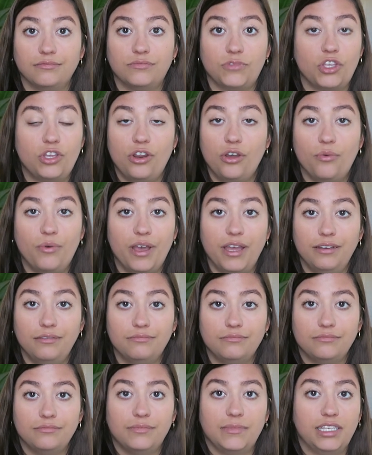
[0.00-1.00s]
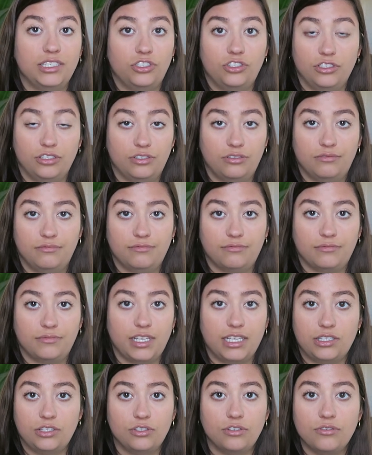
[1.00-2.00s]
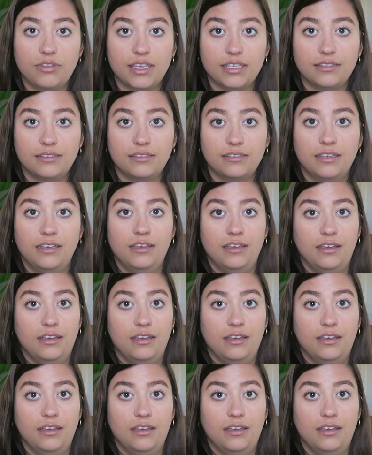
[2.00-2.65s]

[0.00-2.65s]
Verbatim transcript: you know what, let's just, let's do this.